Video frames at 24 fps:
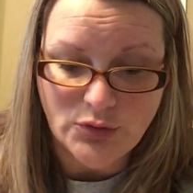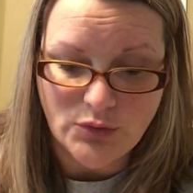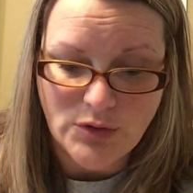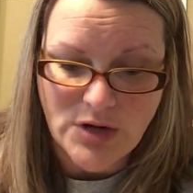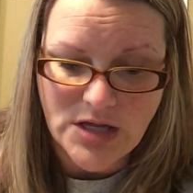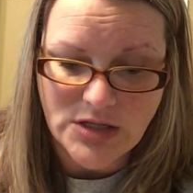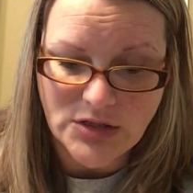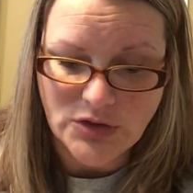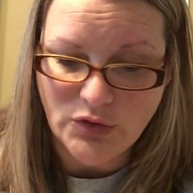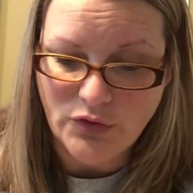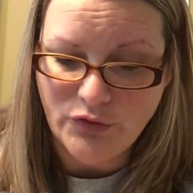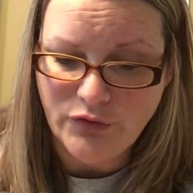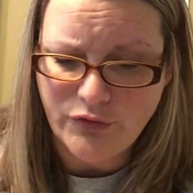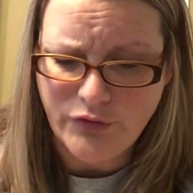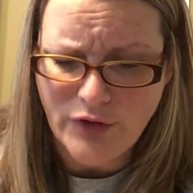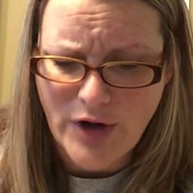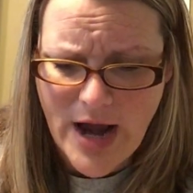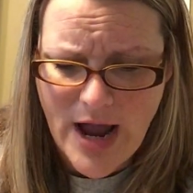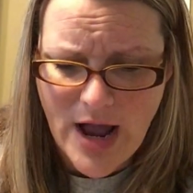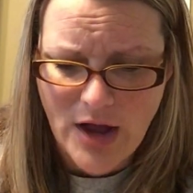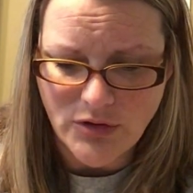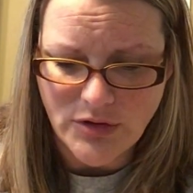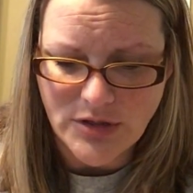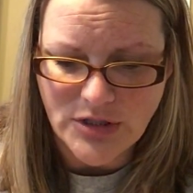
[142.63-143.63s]
Russell
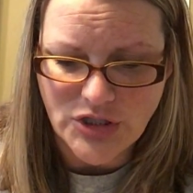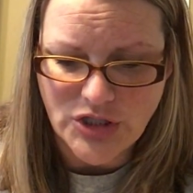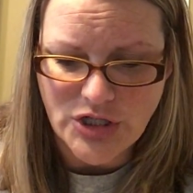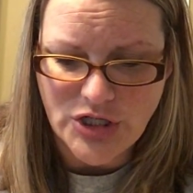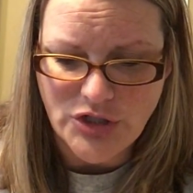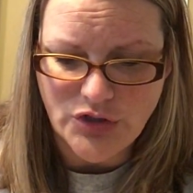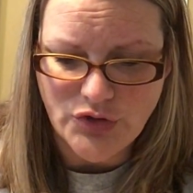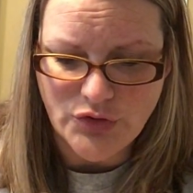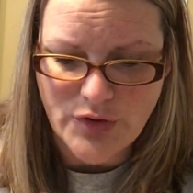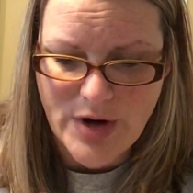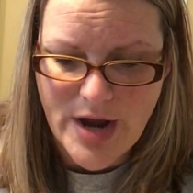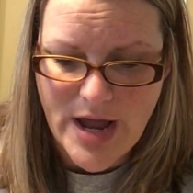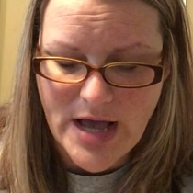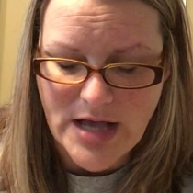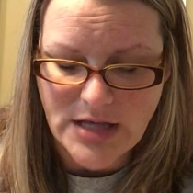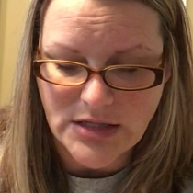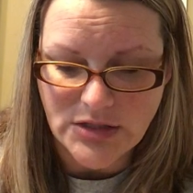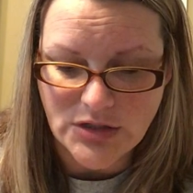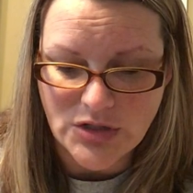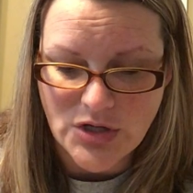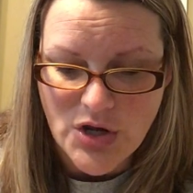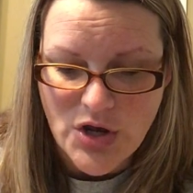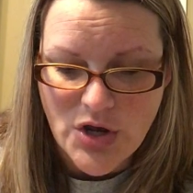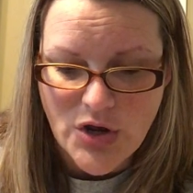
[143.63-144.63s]
frowned as she
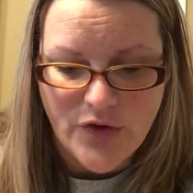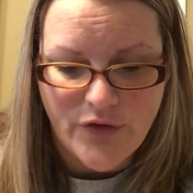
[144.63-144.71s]
dressed,